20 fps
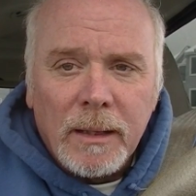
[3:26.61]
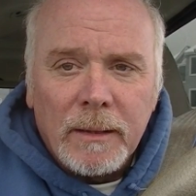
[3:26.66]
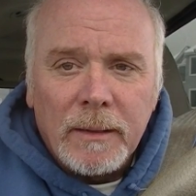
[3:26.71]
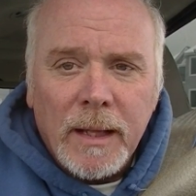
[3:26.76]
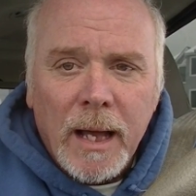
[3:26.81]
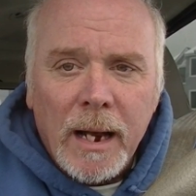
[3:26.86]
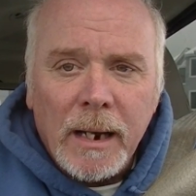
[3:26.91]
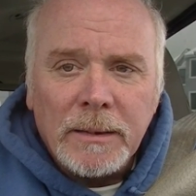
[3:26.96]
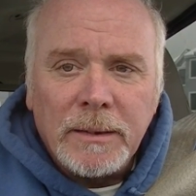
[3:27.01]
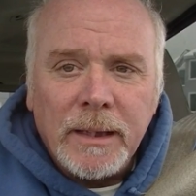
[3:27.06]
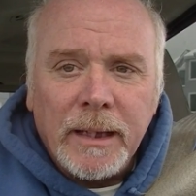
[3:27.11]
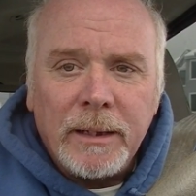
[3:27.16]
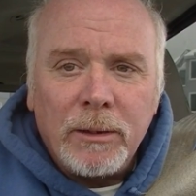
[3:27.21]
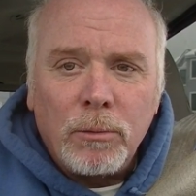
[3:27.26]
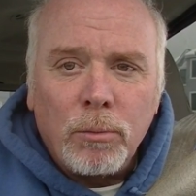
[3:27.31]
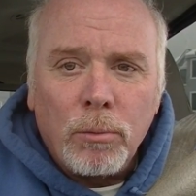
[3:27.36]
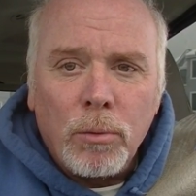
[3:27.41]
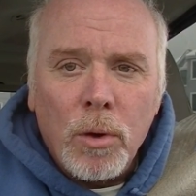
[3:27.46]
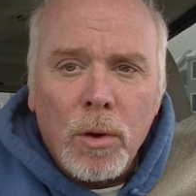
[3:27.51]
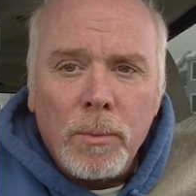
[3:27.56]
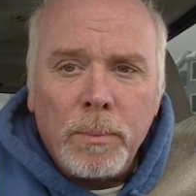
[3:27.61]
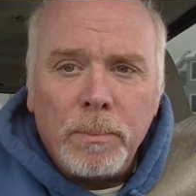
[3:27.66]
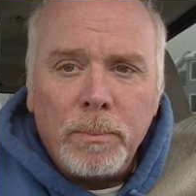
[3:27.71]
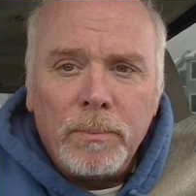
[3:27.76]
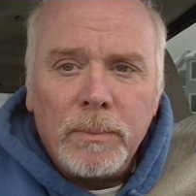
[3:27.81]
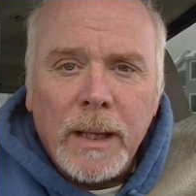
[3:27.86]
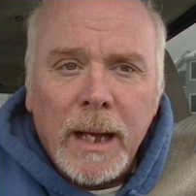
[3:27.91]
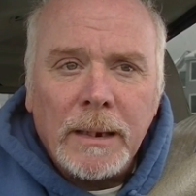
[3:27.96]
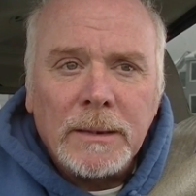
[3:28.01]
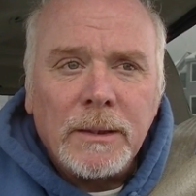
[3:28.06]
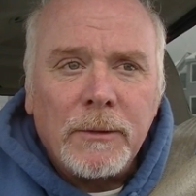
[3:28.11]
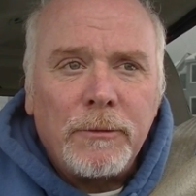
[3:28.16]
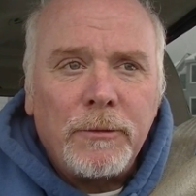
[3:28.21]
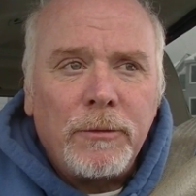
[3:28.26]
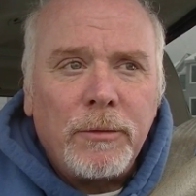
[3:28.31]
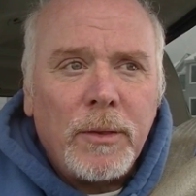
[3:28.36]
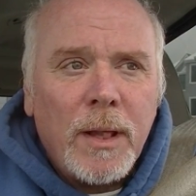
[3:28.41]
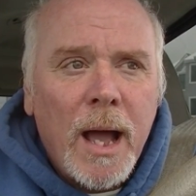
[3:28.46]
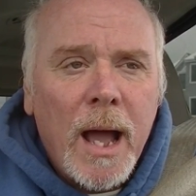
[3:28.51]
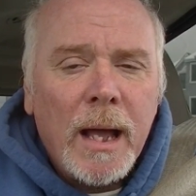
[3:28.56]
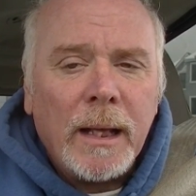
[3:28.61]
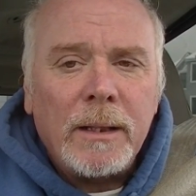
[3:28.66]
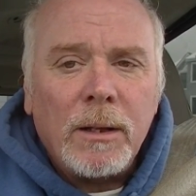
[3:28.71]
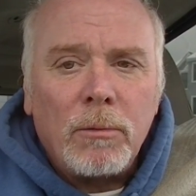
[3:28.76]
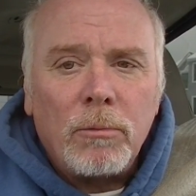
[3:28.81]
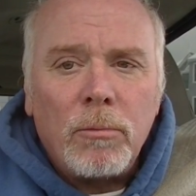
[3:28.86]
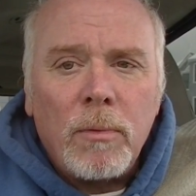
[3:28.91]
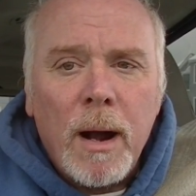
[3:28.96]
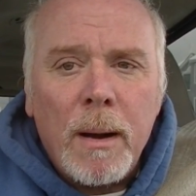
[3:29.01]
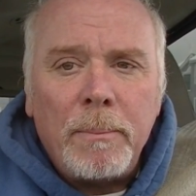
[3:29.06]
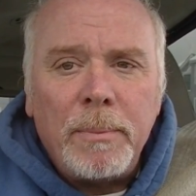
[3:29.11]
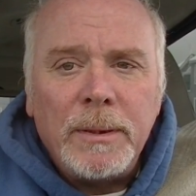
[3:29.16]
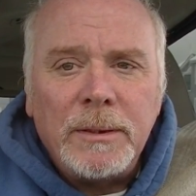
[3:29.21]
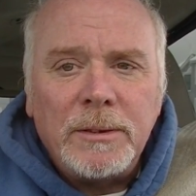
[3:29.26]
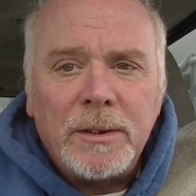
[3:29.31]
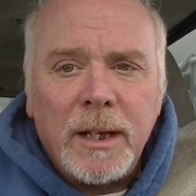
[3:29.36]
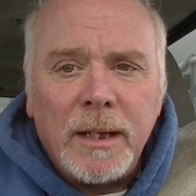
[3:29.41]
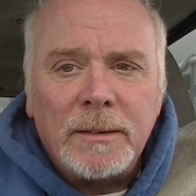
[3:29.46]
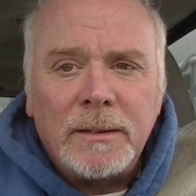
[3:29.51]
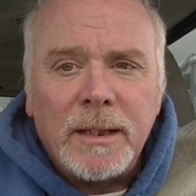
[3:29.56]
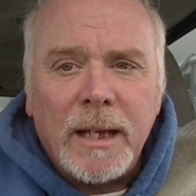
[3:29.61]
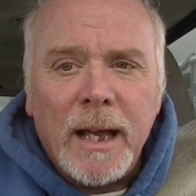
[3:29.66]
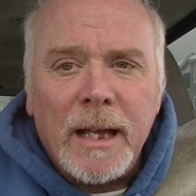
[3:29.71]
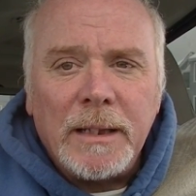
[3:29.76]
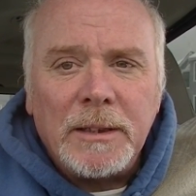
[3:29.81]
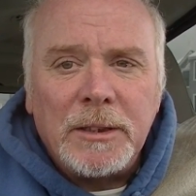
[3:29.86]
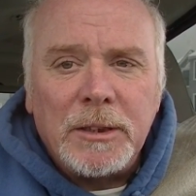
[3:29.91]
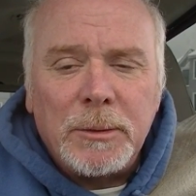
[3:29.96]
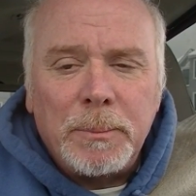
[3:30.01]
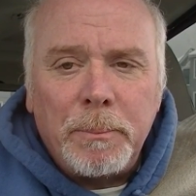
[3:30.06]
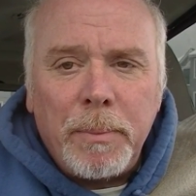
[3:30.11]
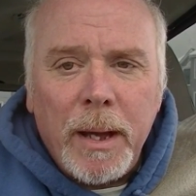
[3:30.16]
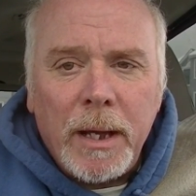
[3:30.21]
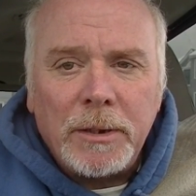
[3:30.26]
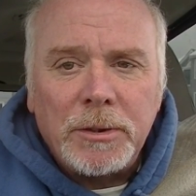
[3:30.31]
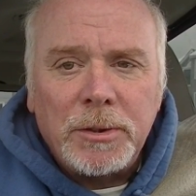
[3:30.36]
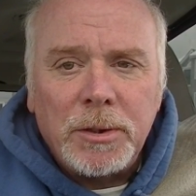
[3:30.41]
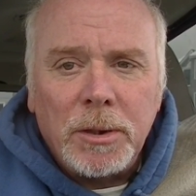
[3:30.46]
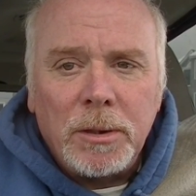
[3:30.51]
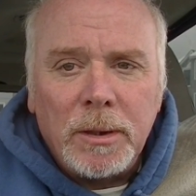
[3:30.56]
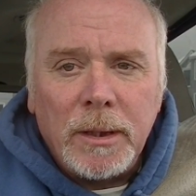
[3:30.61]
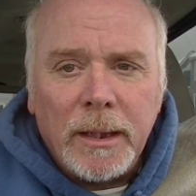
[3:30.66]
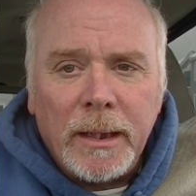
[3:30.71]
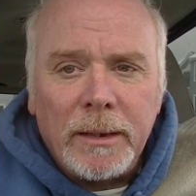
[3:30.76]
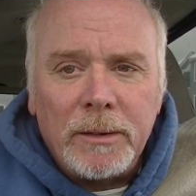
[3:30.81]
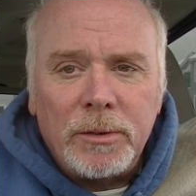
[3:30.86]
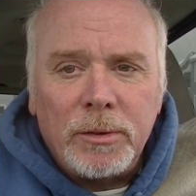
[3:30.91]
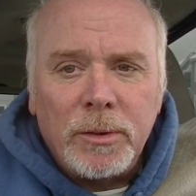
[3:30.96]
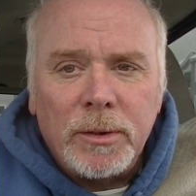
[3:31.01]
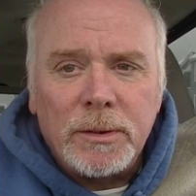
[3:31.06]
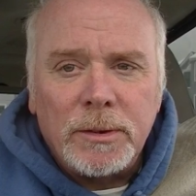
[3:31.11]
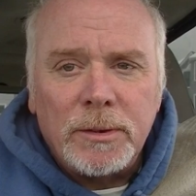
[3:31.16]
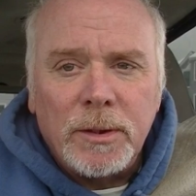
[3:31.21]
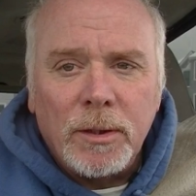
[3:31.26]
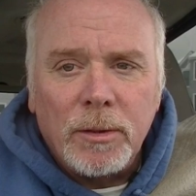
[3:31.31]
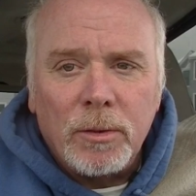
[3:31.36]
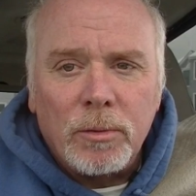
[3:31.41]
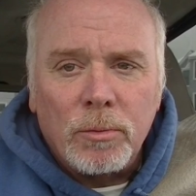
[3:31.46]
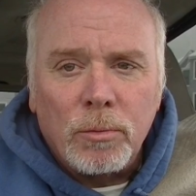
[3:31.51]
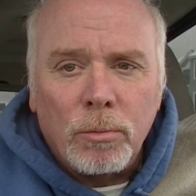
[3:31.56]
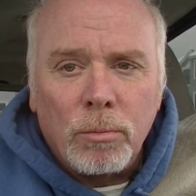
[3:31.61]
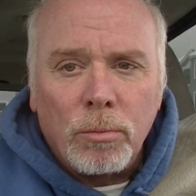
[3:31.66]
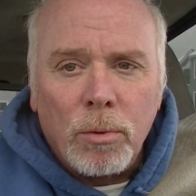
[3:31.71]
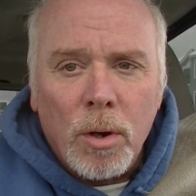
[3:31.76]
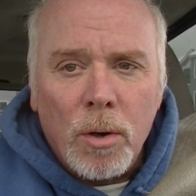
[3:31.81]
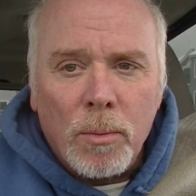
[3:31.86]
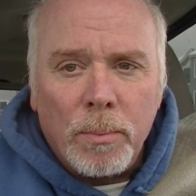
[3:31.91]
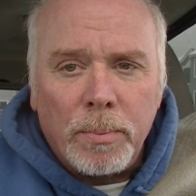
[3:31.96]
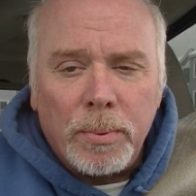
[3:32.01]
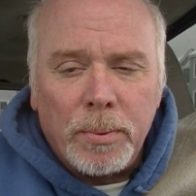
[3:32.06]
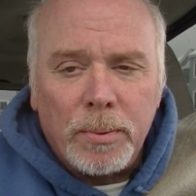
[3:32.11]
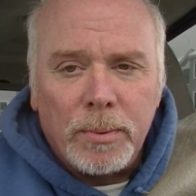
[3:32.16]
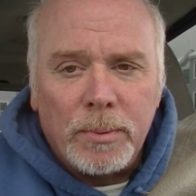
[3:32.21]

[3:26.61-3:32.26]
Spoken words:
That is a group, that is a flag that represents a special interest group.